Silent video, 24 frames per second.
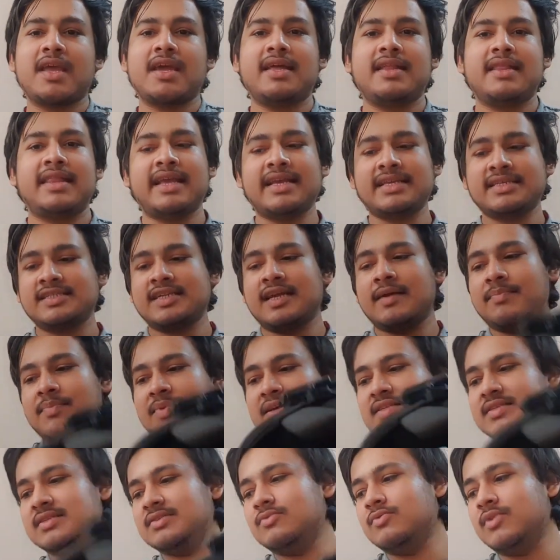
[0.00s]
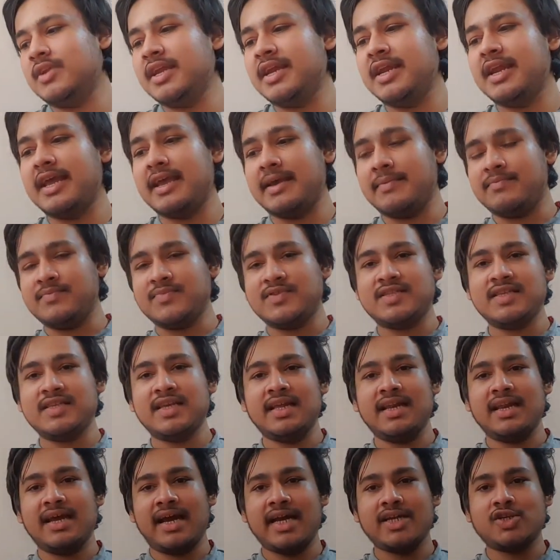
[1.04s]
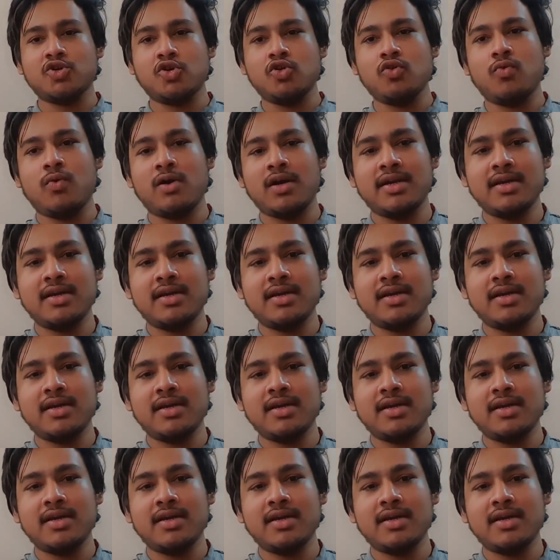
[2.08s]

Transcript: Next step is, you need M-seal. I'll show you